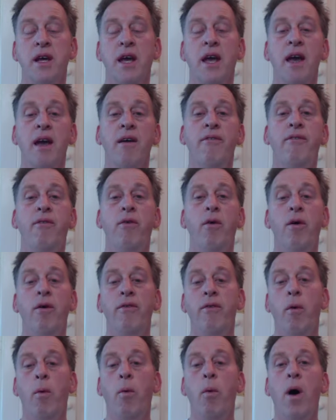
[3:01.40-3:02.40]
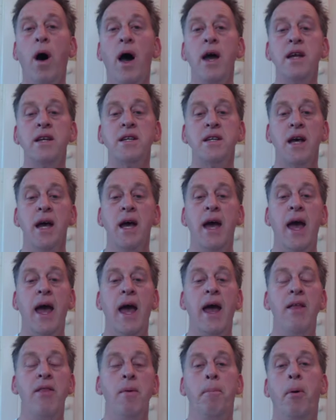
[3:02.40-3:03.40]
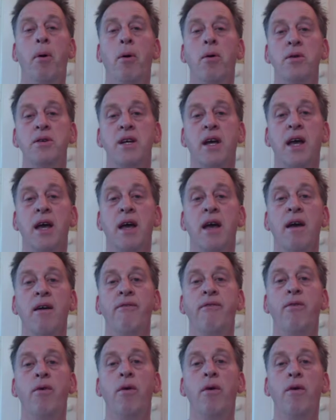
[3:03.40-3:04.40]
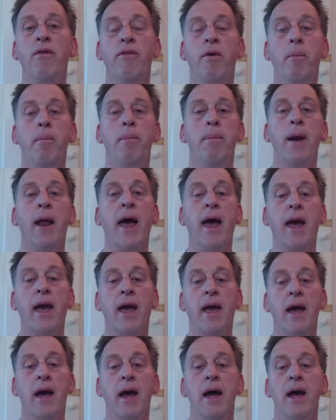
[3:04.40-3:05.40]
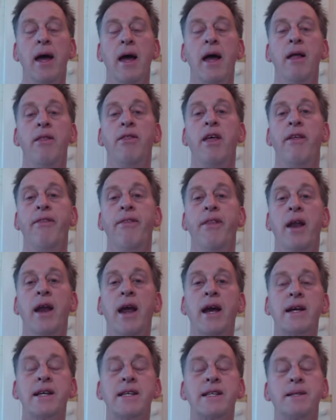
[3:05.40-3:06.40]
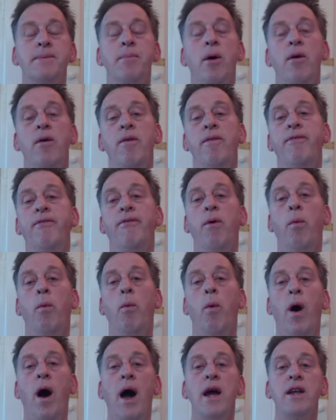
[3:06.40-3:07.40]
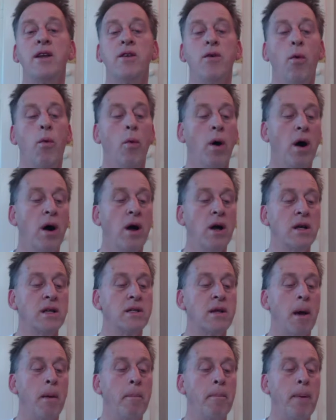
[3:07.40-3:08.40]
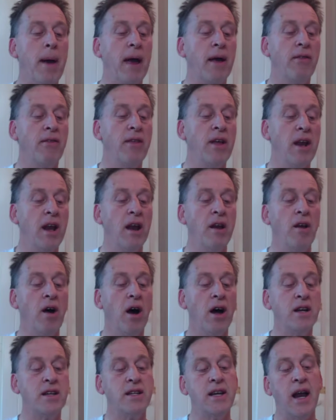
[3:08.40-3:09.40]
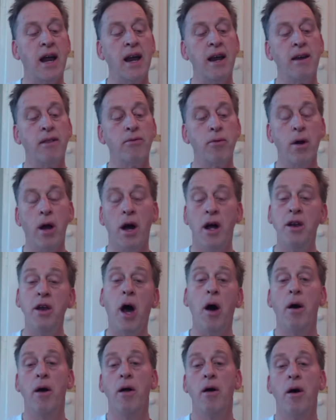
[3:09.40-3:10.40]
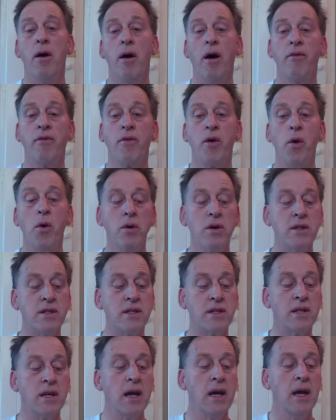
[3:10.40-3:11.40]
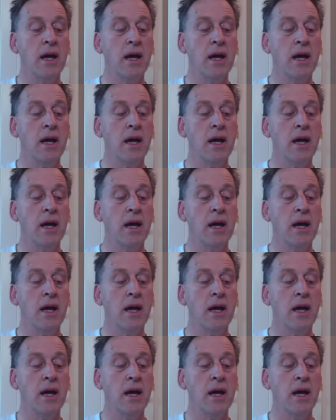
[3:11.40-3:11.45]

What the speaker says: king 4 for white, and the pawn to king 4 for black. Then the next move for white was, back then in 1983, I know, of course,